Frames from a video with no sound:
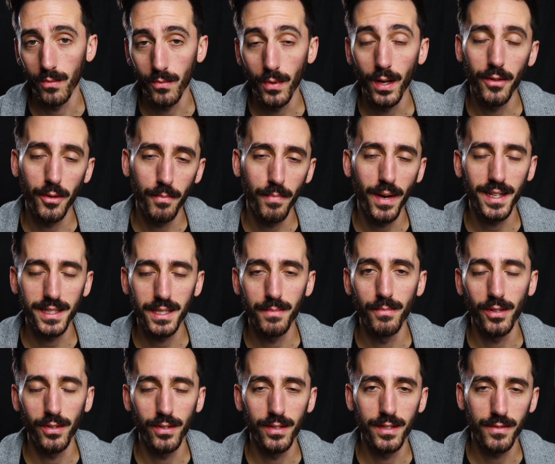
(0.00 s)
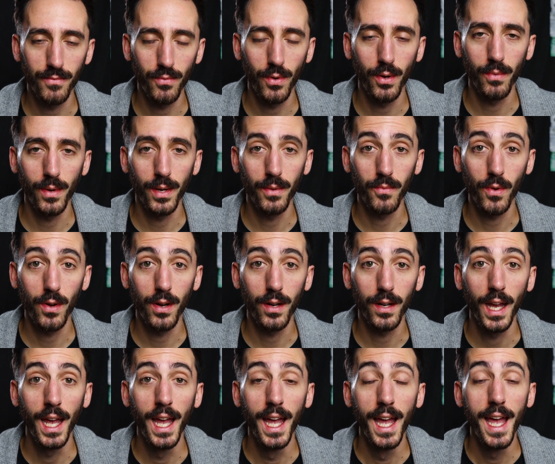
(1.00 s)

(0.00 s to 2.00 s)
well, the possibilities of what went wrong,